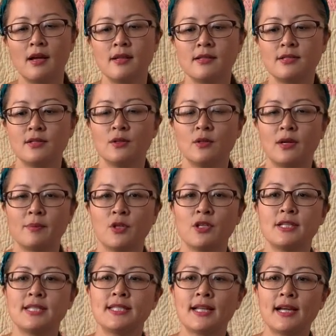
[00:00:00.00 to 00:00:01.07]
So I'm going to
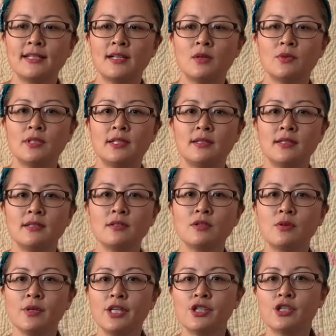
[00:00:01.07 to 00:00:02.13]
start out with the little
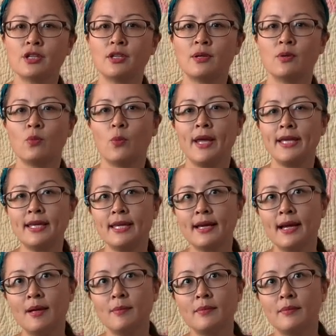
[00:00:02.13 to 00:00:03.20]
creature waking
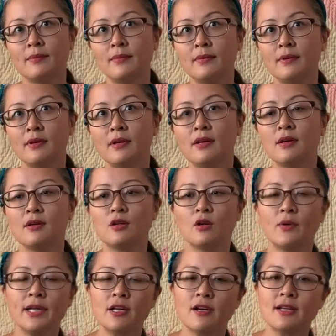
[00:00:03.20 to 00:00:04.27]
up,
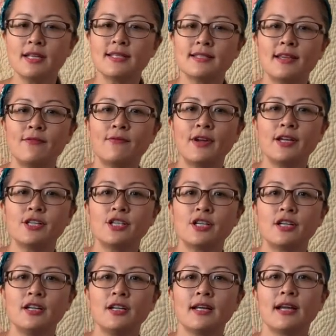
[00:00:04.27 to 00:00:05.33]
going on his adventure,
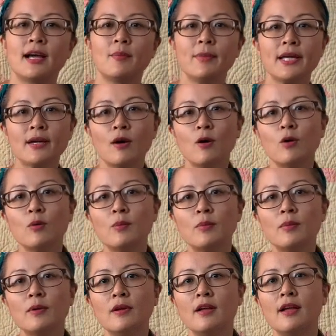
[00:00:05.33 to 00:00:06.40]
coming home,
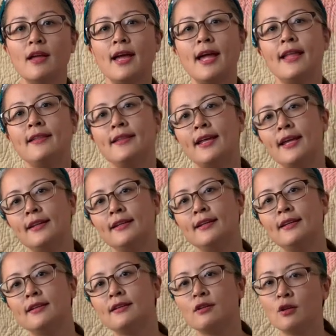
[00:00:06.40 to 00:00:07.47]
and then
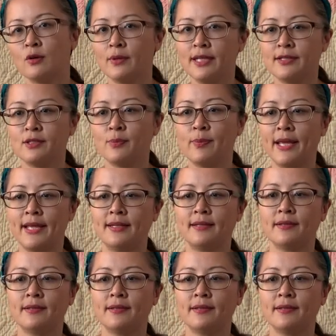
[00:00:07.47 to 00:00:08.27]
going to bed.